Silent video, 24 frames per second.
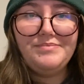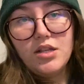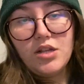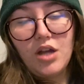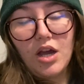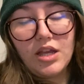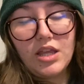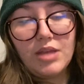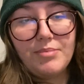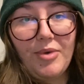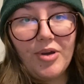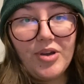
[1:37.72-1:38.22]

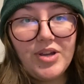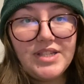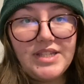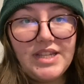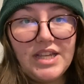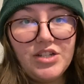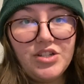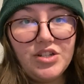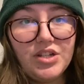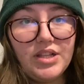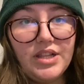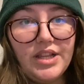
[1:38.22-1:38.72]
Talking about
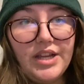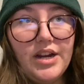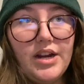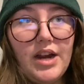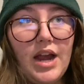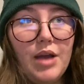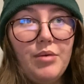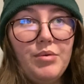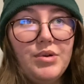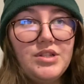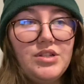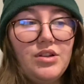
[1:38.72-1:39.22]
Cassandra Clare,
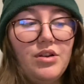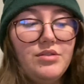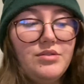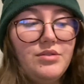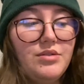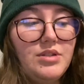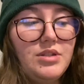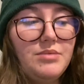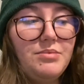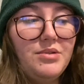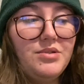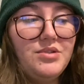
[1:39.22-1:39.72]
I was
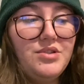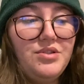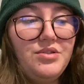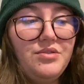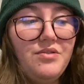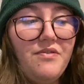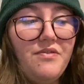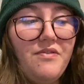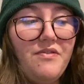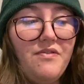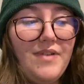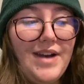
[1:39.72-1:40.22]
also supposed
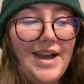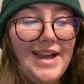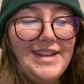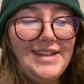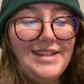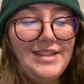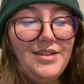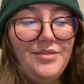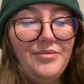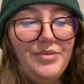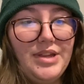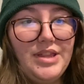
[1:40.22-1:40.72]
to
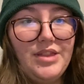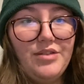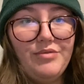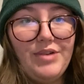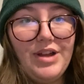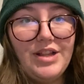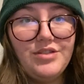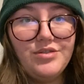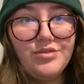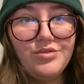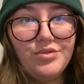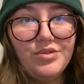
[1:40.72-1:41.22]
finally read The
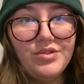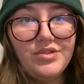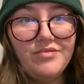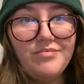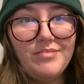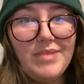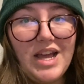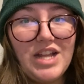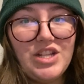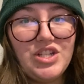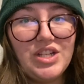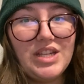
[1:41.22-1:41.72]
Red Scrolls of
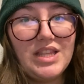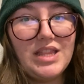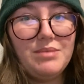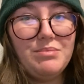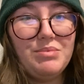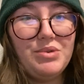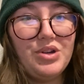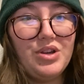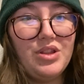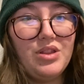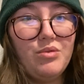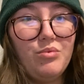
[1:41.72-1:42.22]
Magic and The
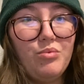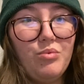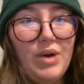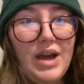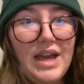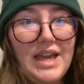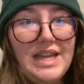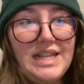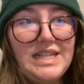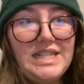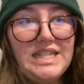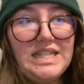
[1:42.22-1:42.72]
Book of the
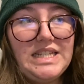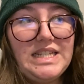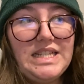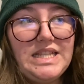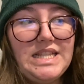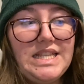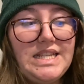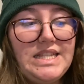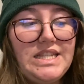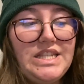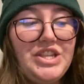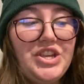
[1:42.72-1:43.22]
White
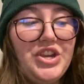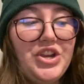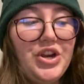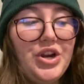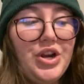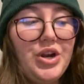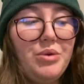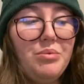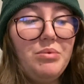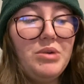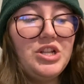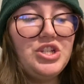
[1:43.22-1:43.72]
this
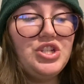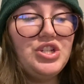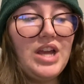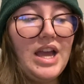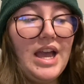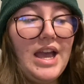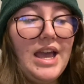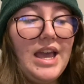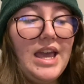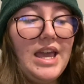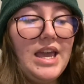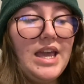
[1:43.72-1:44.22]
year, which
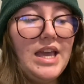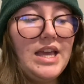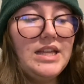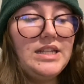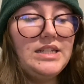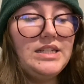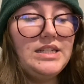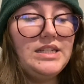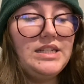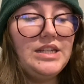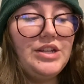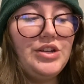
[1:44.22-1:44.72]
I
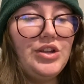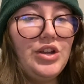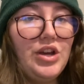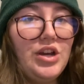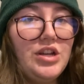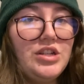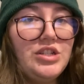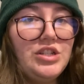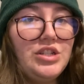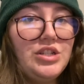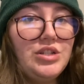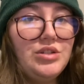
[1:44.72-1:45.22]
did
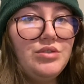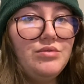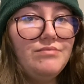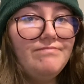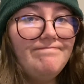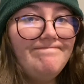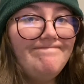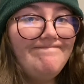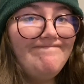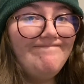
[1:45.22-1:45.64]
not do.